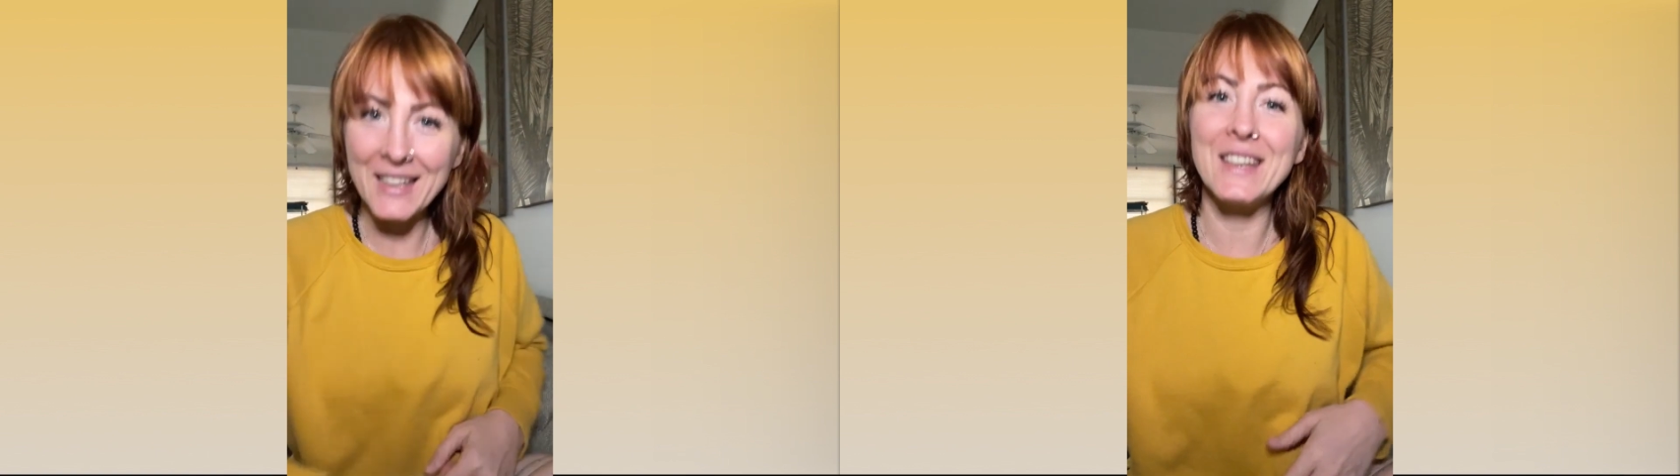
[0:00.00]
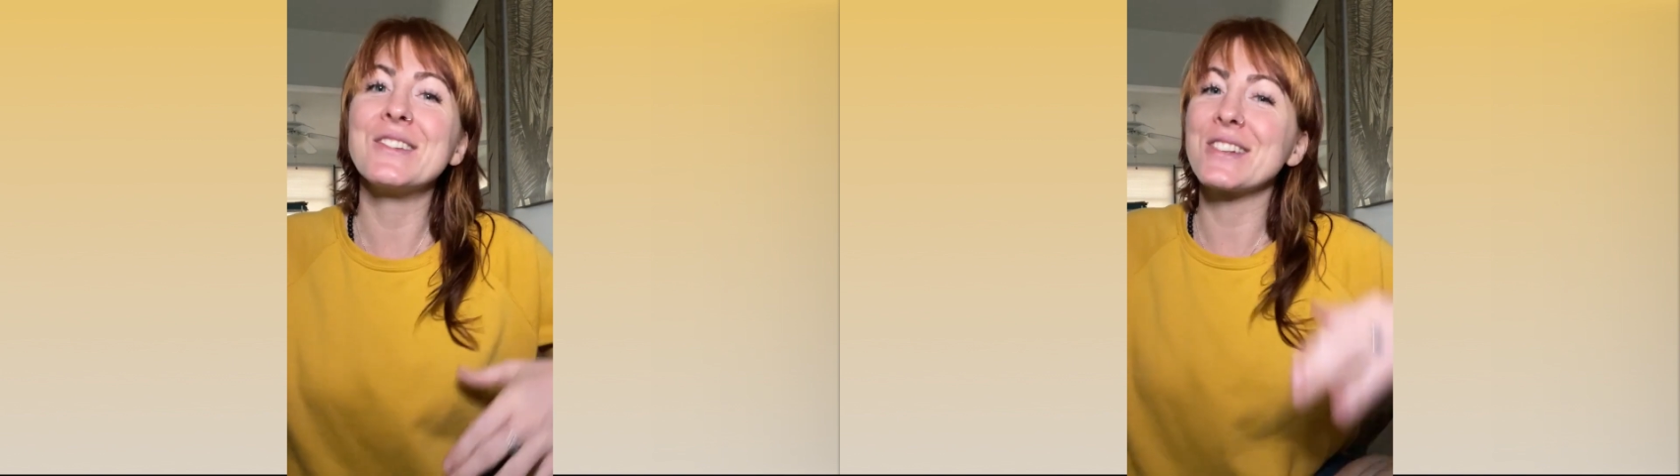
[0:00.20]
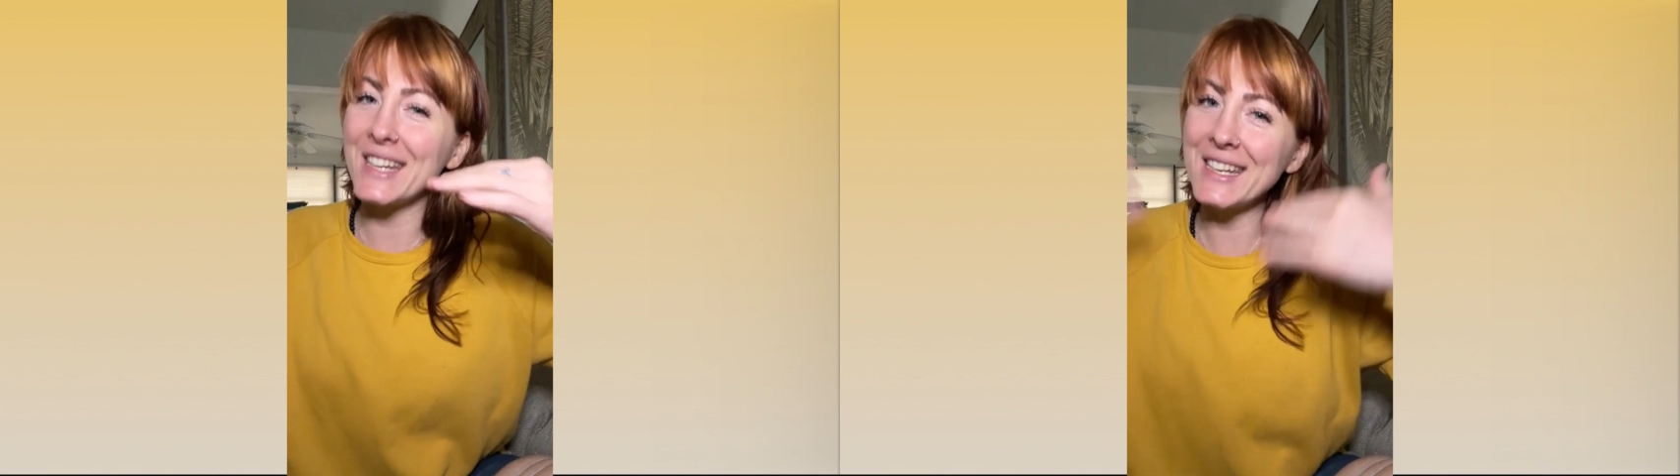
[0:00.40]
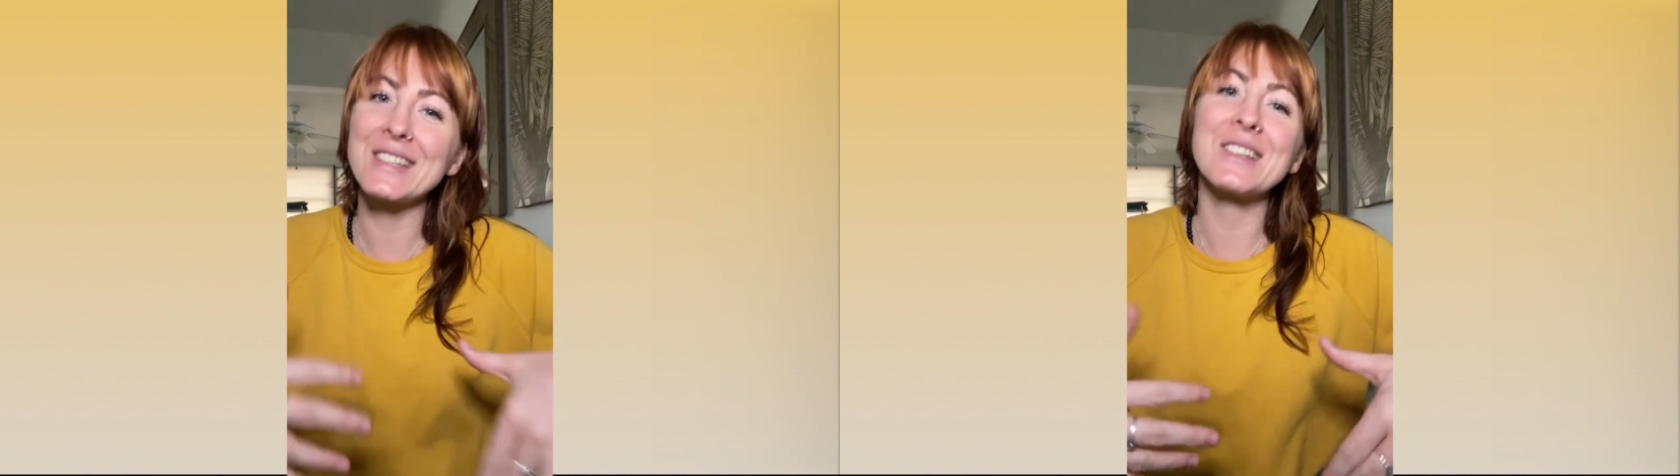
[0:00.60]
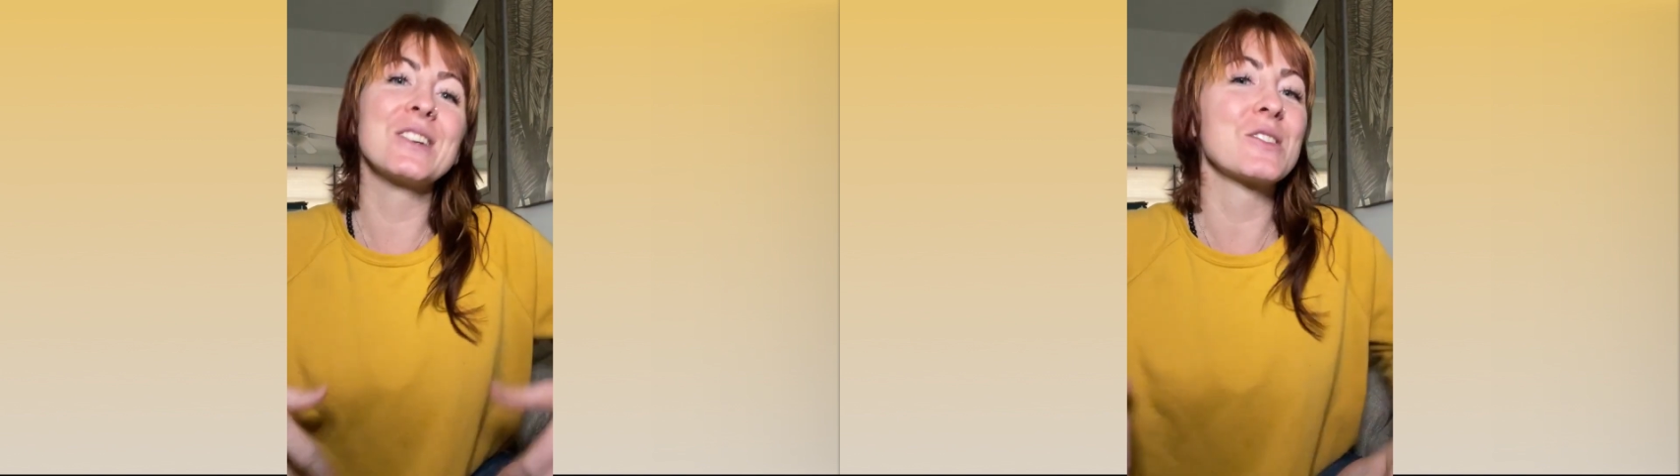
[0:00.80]
in your
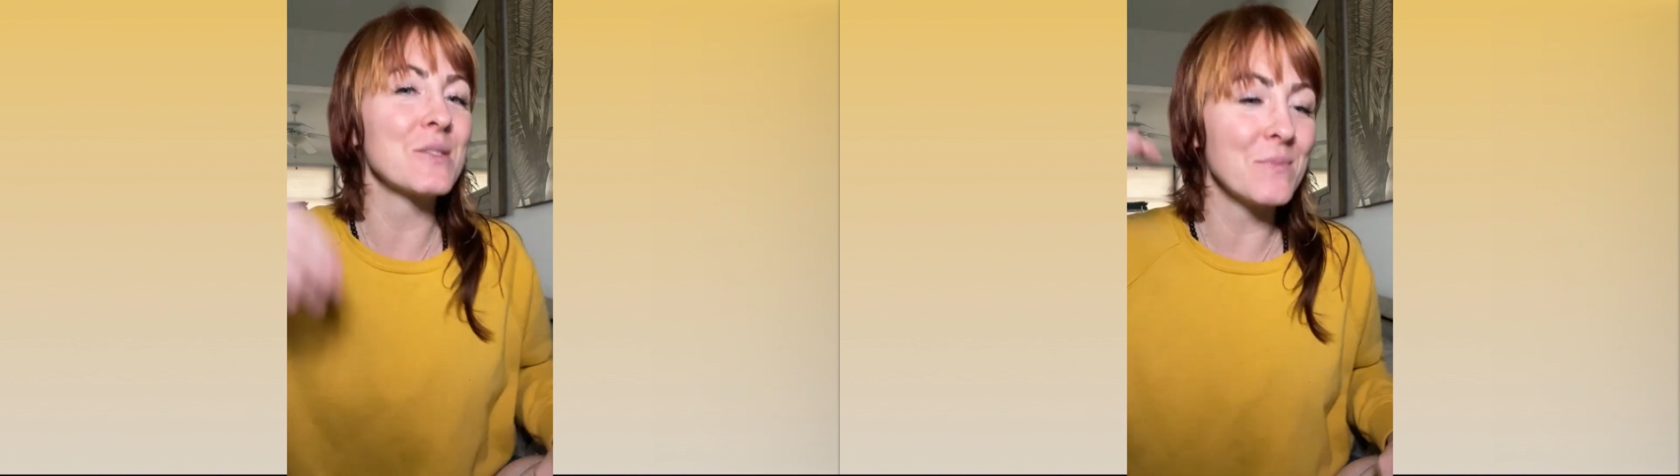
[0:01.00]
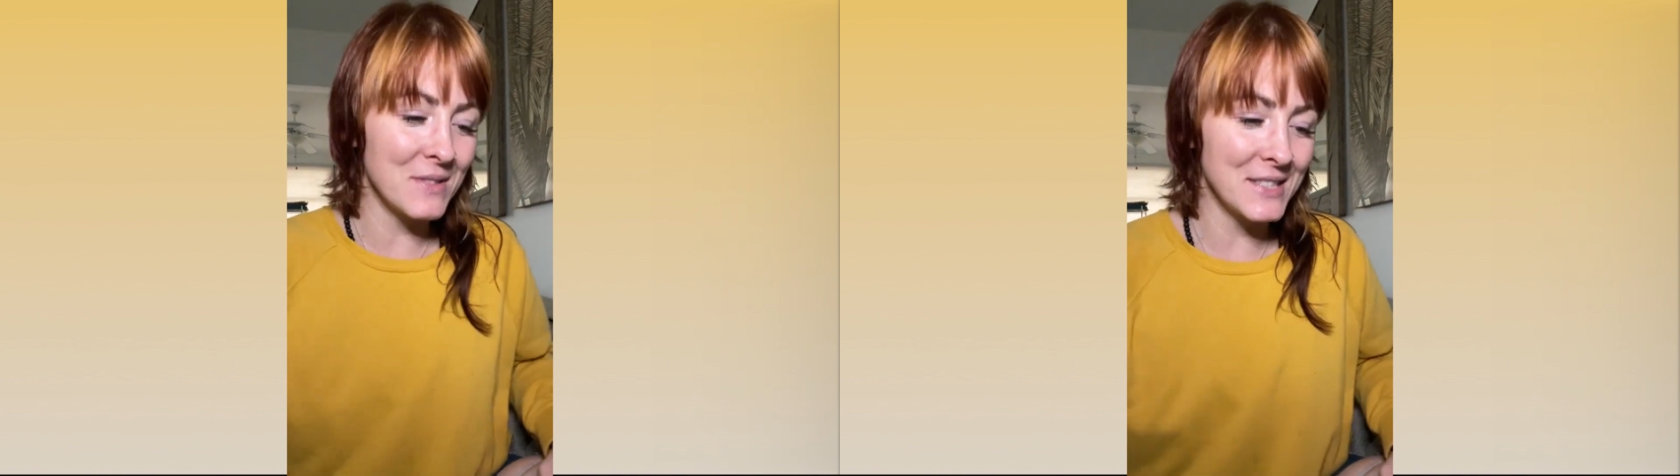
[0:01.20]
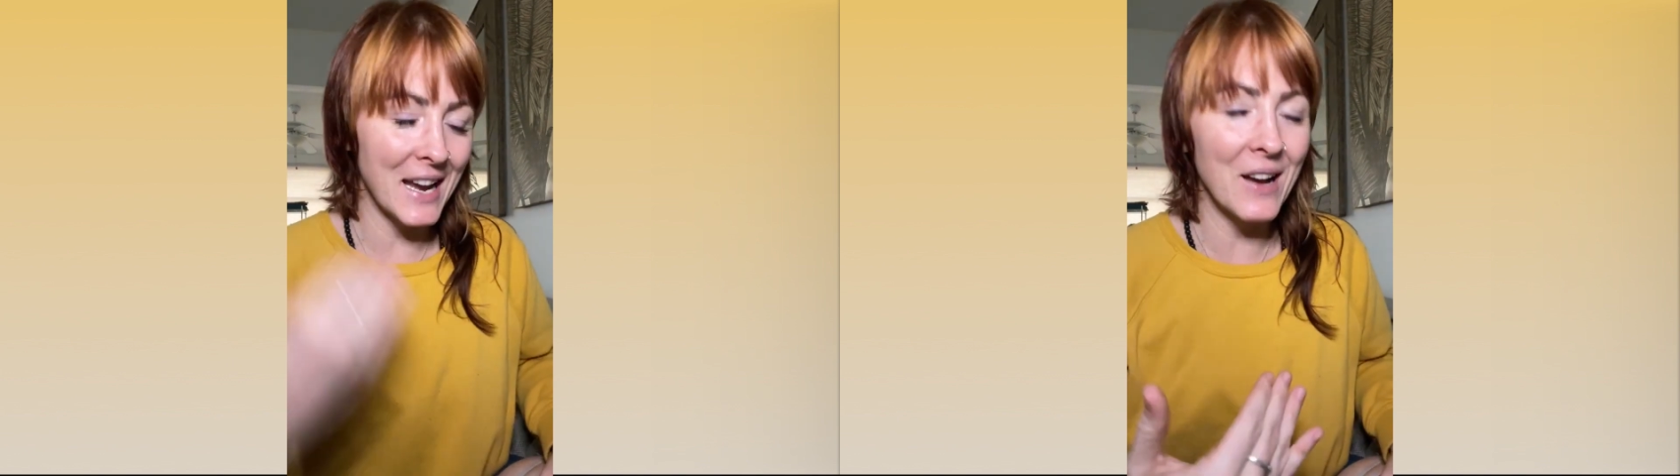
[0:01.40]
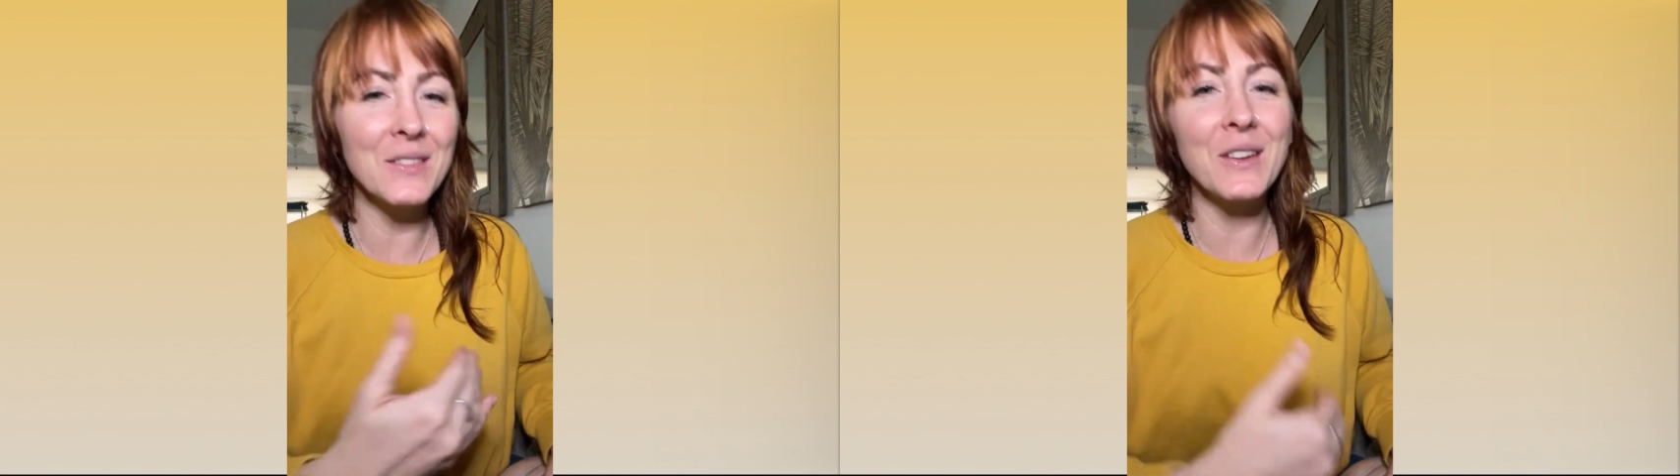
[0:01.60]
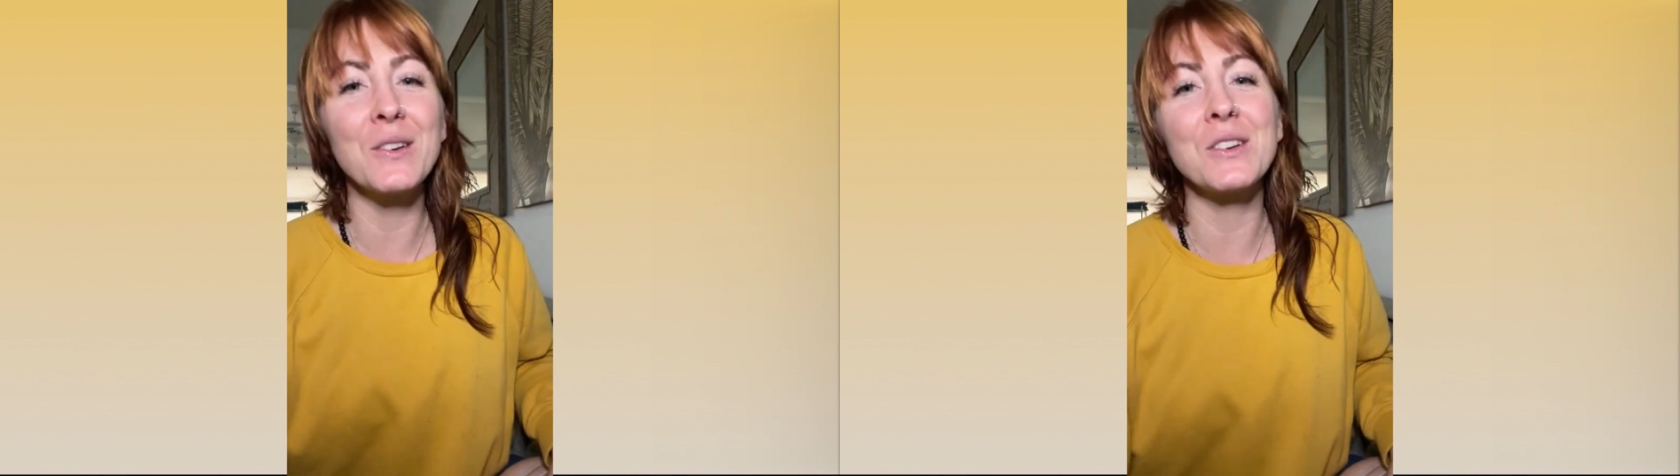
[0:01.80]
Kindle,
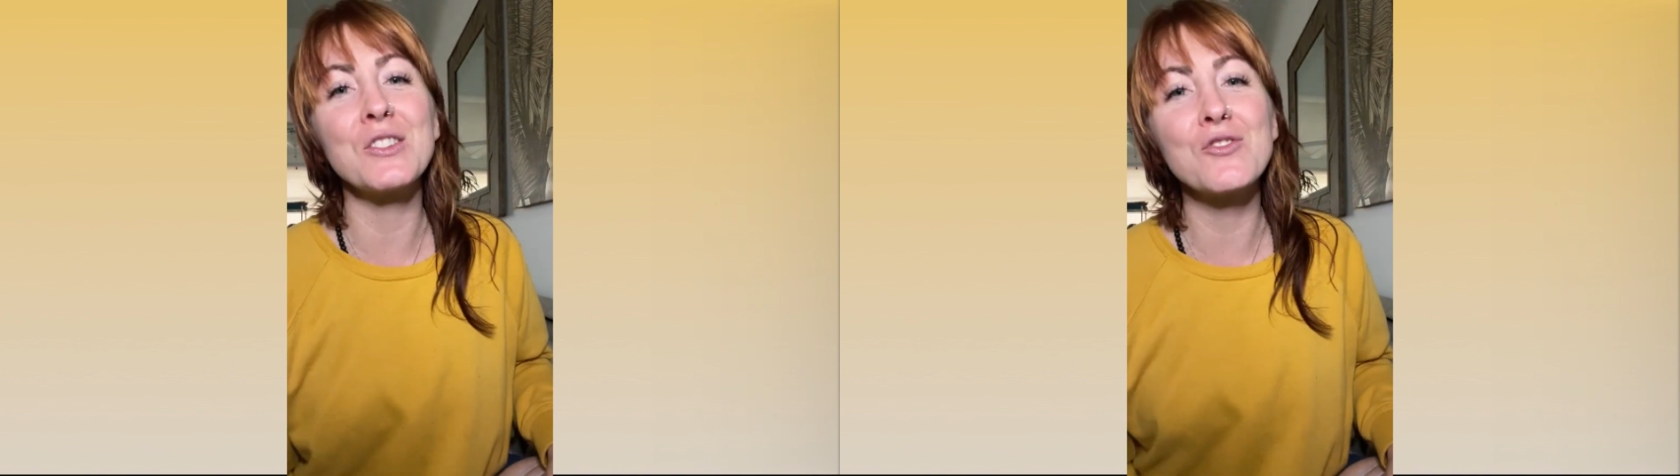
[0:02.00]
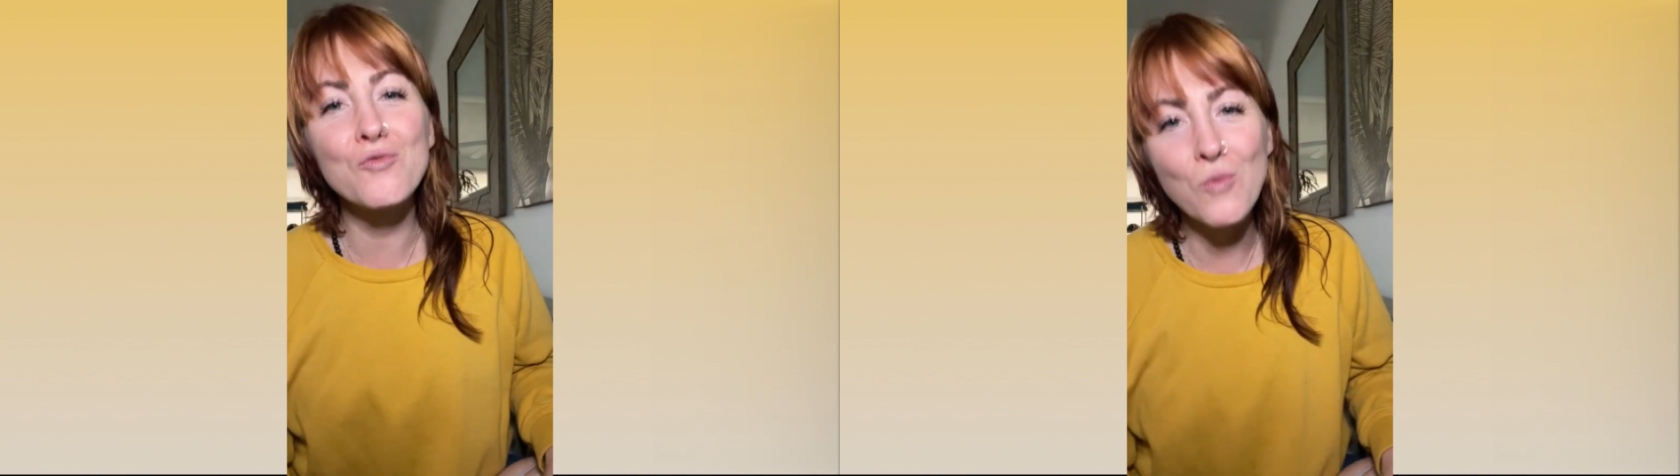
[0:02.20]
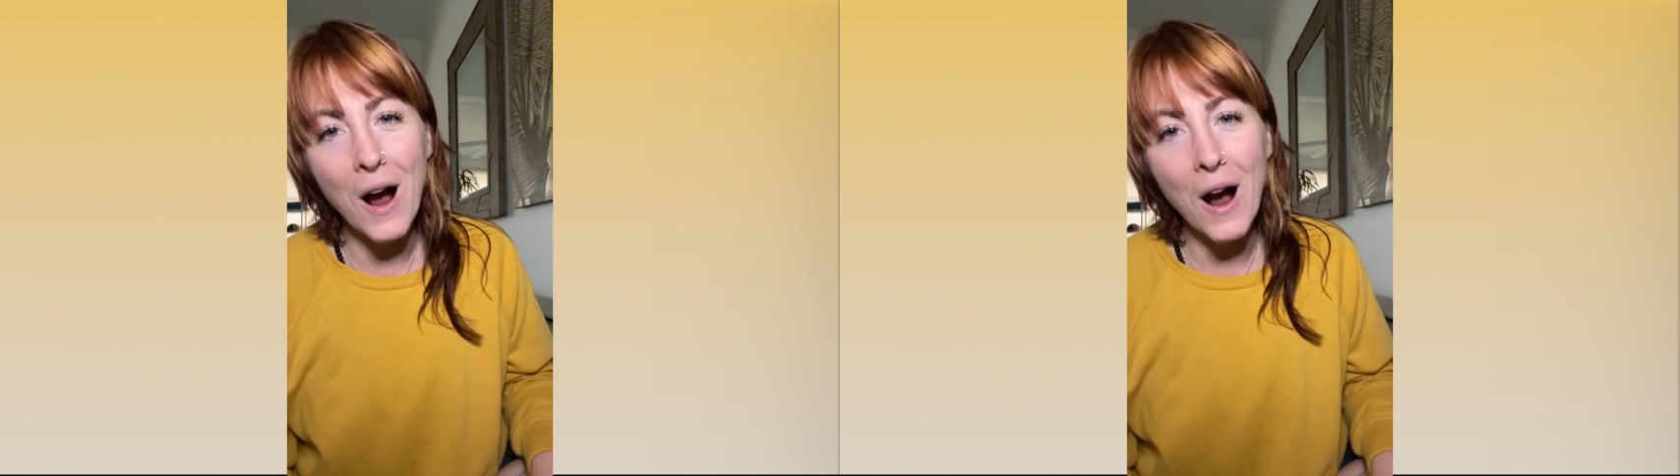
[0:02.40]
downloaded,